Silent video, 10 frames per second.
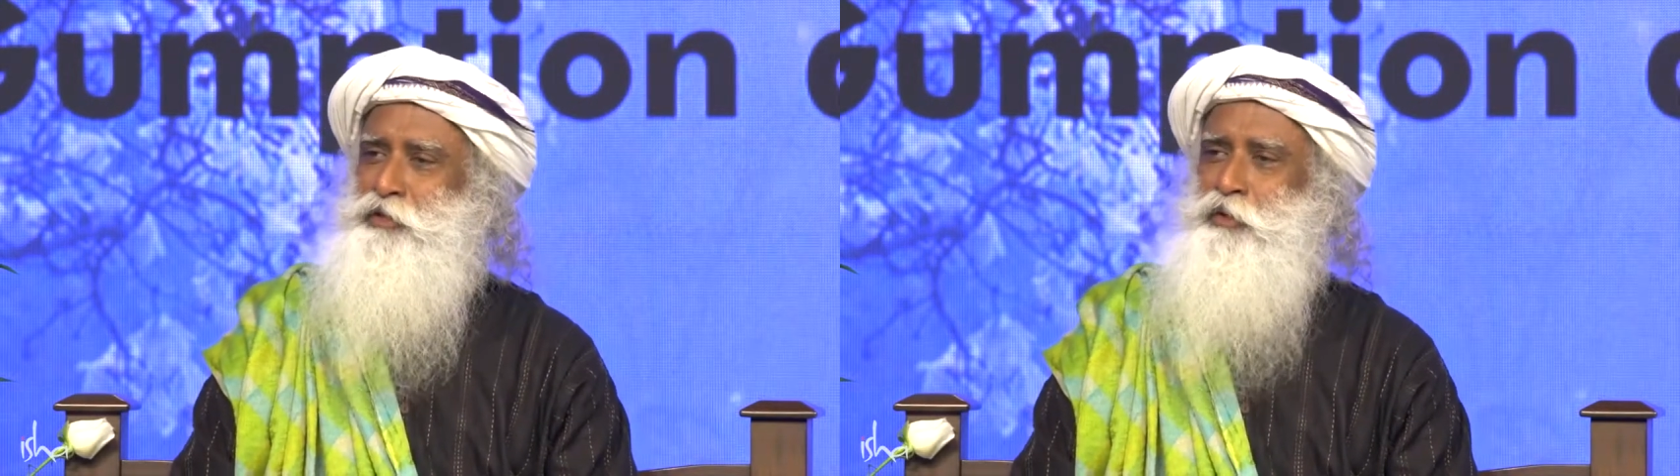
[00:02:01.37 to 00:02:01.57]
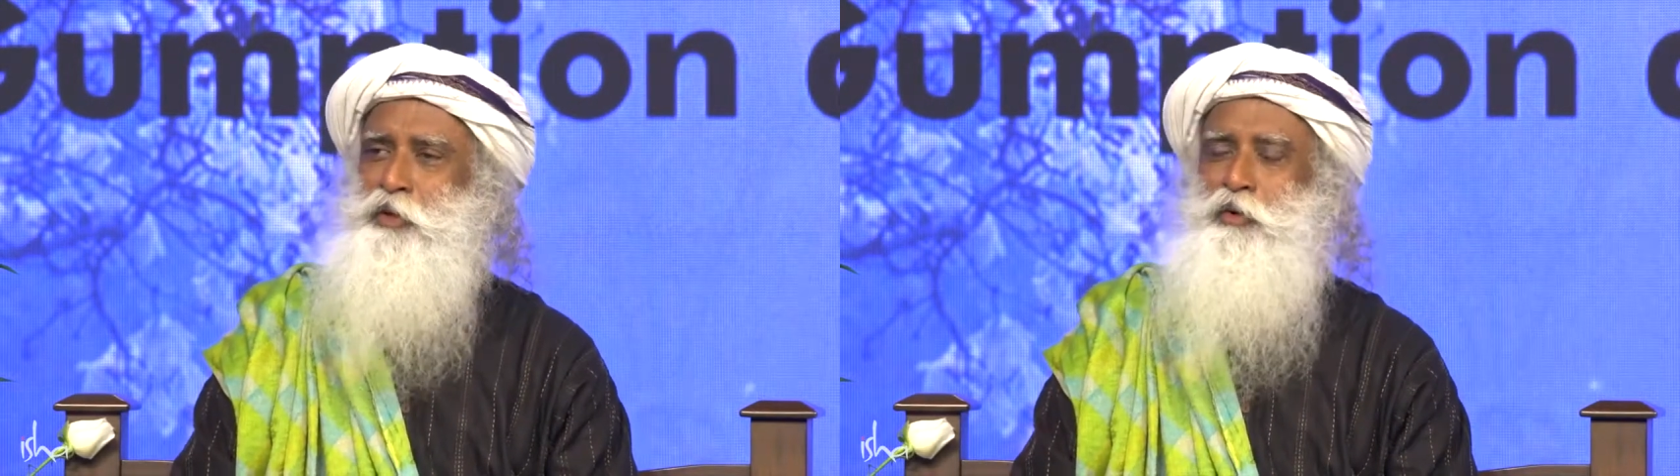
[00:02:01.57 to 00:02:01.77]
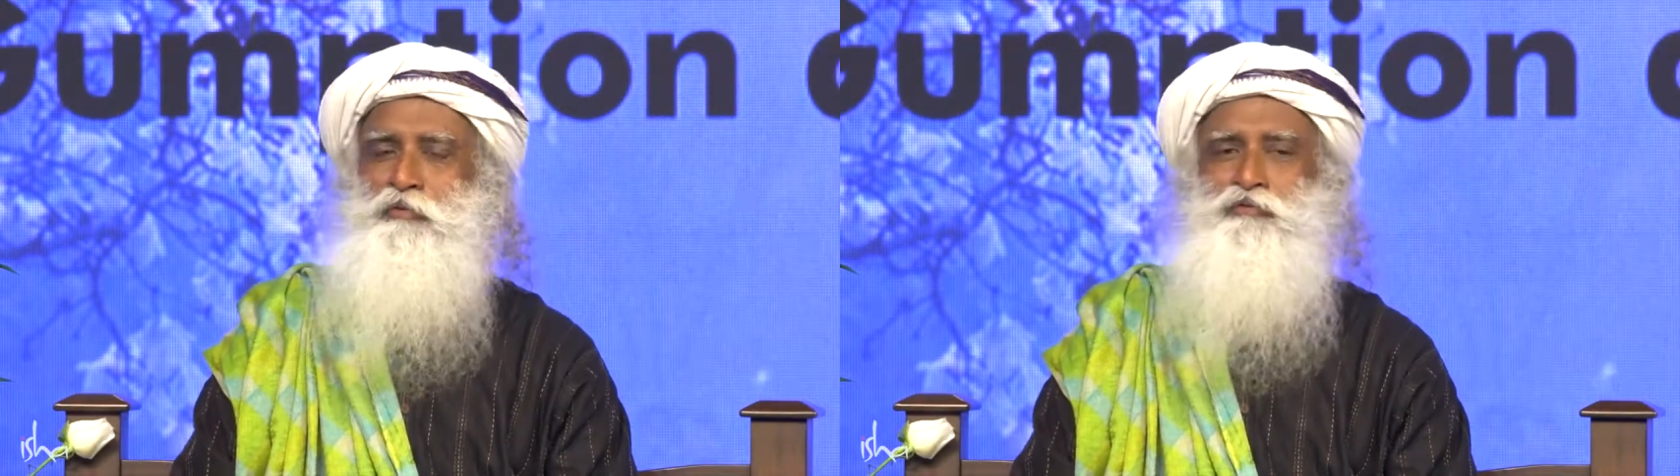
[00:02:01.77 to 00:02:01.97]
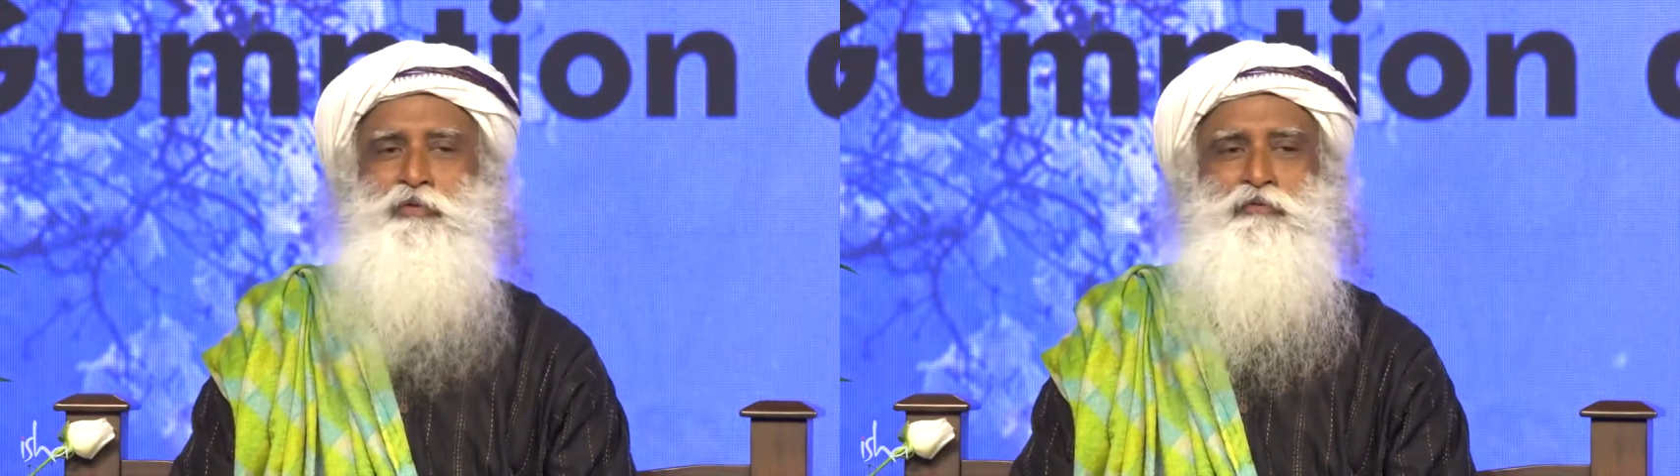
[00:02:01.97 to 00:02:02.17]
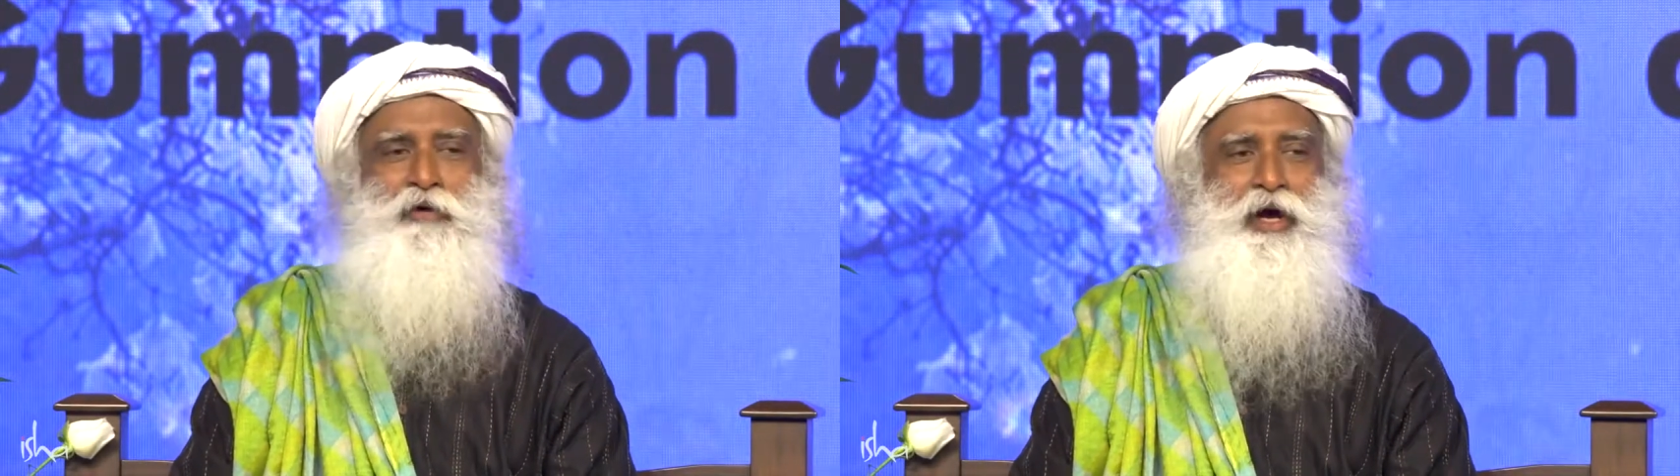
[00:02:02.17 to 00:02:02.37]
going on
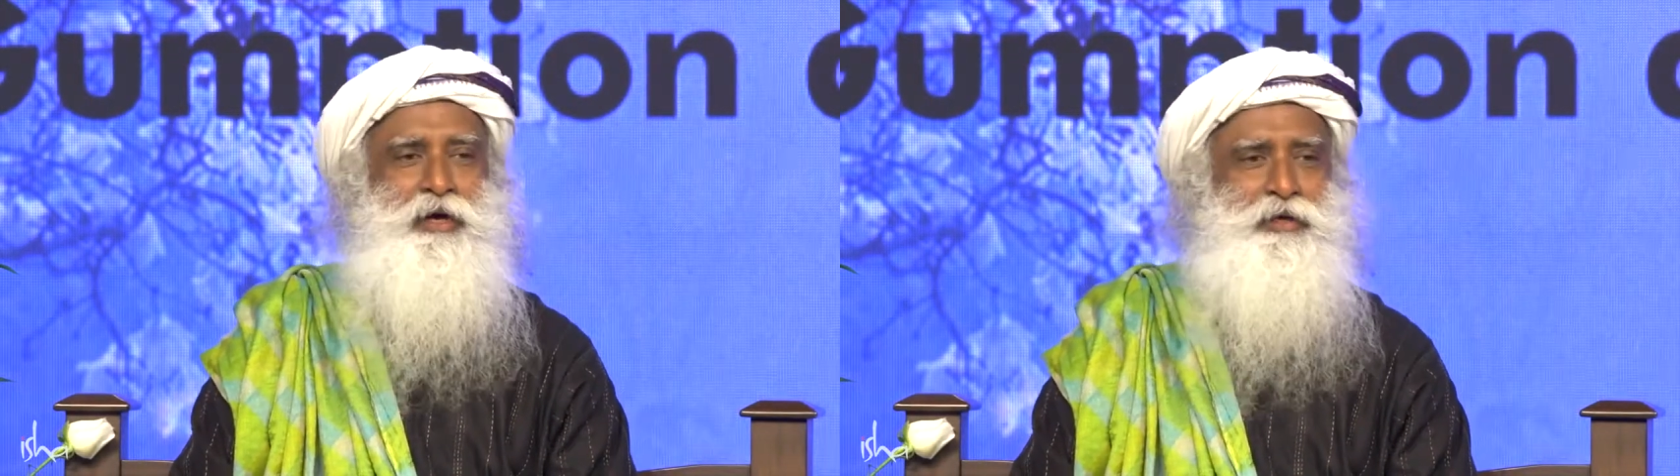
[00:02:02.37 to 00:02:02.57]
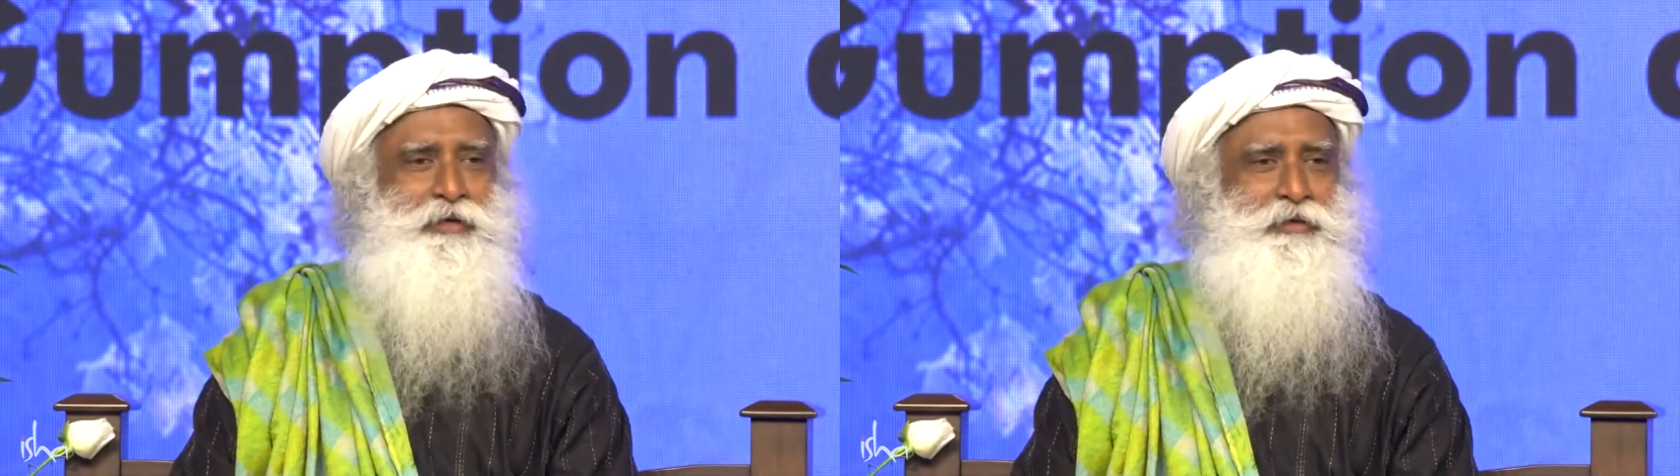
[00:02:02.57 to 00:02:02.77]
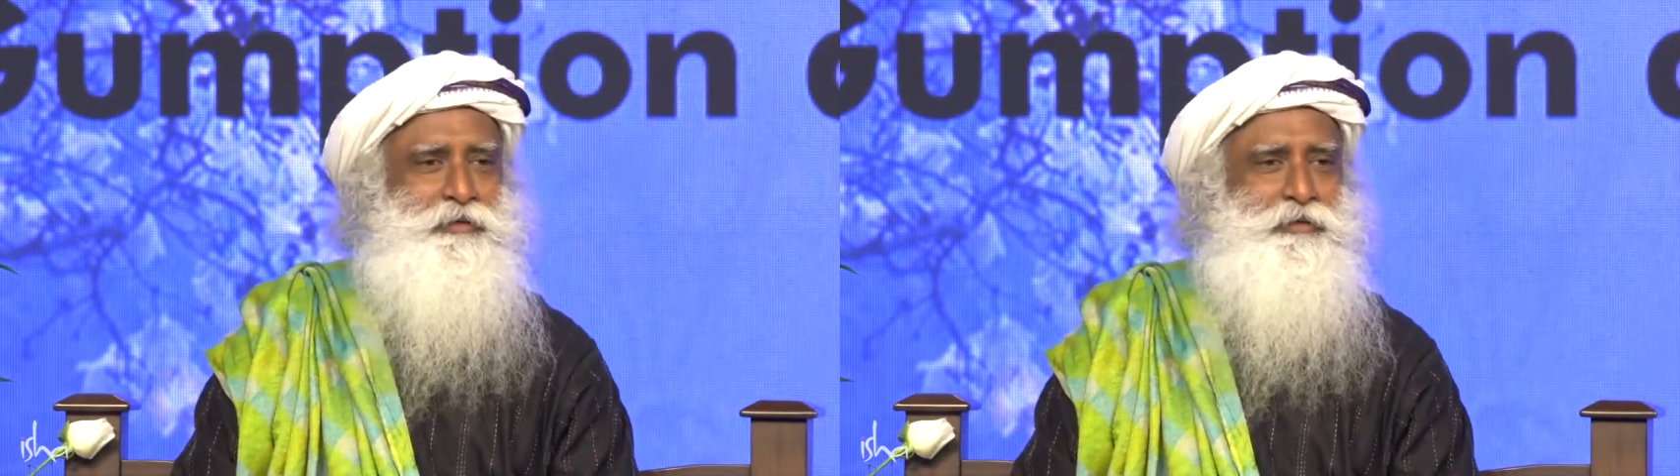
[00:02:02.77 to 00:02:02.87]
full fire,